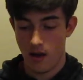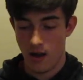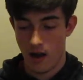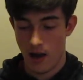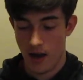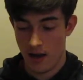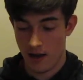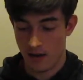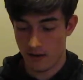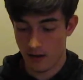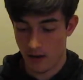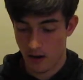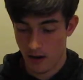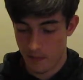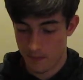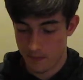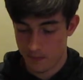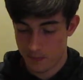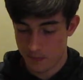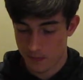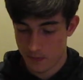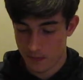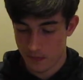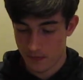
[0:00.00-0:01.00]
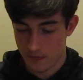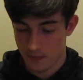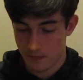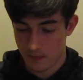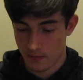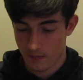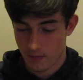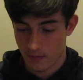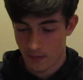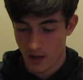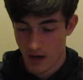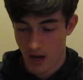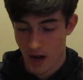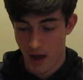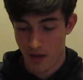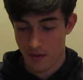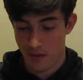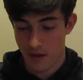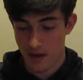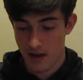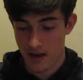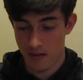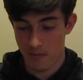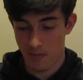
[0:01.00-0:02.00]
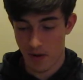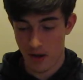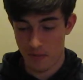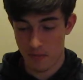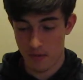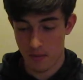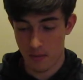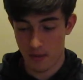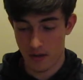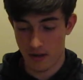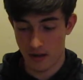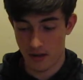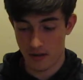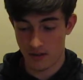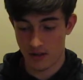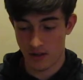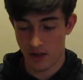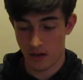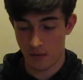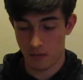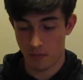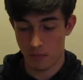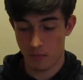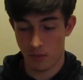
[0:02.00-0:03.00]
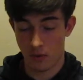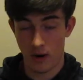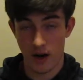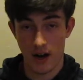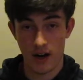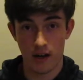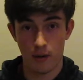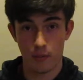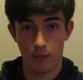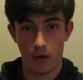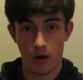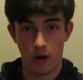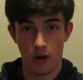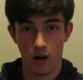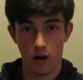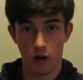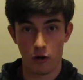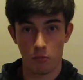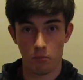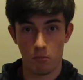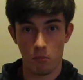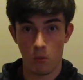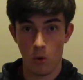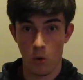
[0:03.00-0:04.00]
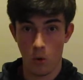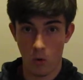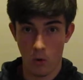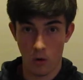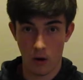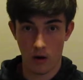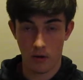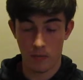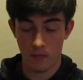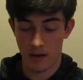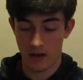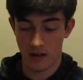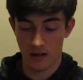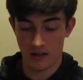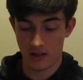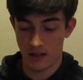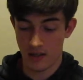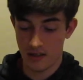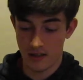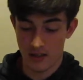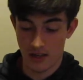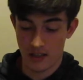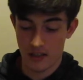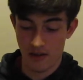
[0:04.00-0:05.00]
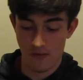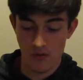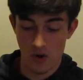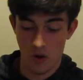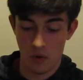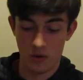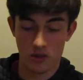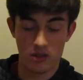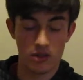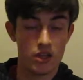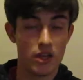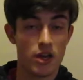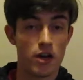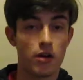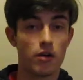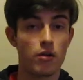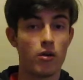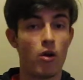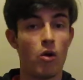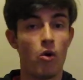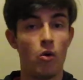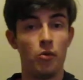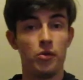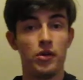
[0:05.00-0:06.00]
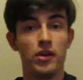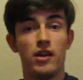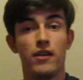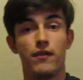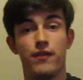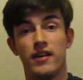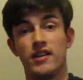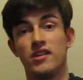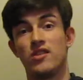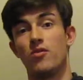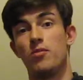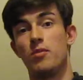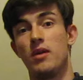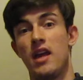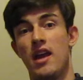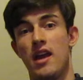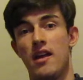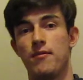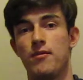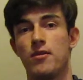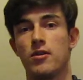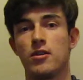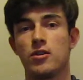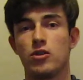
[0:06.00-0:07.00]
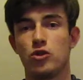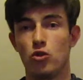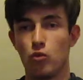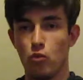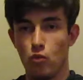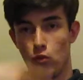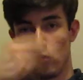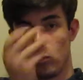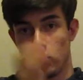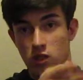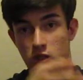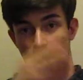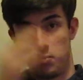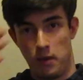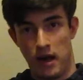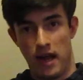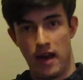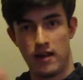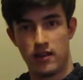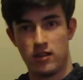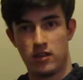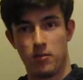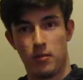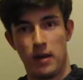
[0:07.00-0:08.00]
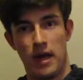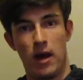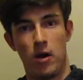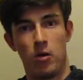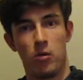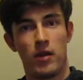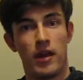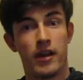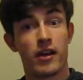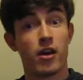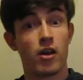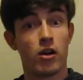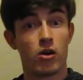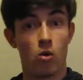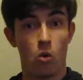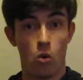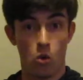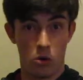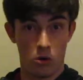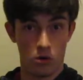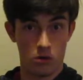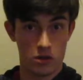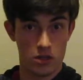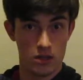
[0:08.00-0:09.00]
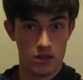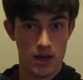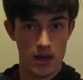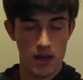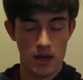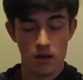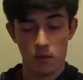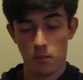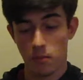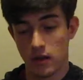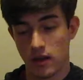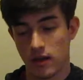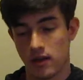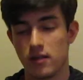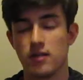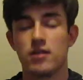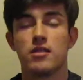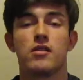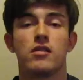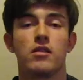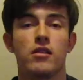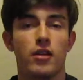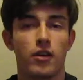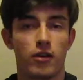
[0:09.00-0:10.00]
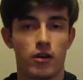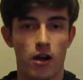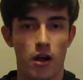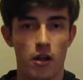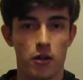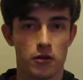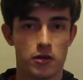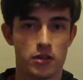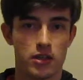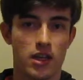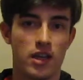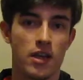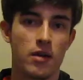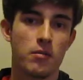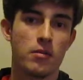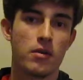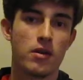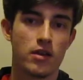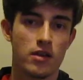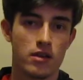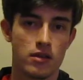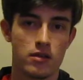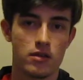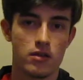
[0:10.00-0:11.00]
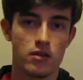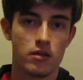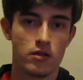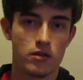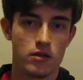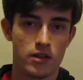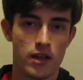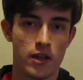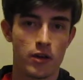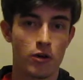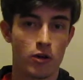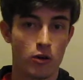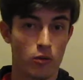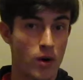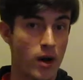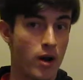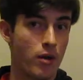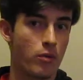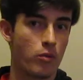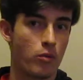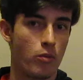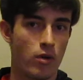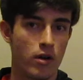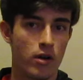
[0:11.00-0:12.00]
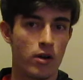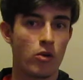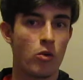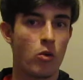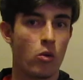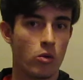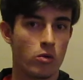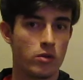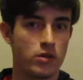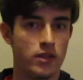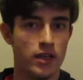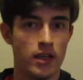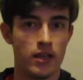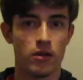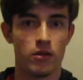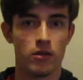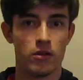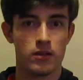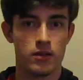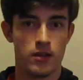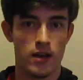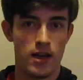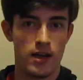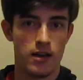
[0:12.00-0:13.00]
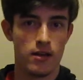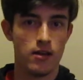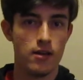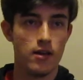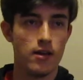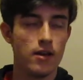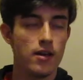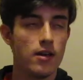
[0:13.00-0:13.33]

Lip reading: And I think it might be because they're preyed upon more. Because these guys have noticed their only defensive behavior is to spaz about like a coral snake, because their color scheme is centered around what a coral snake looks like.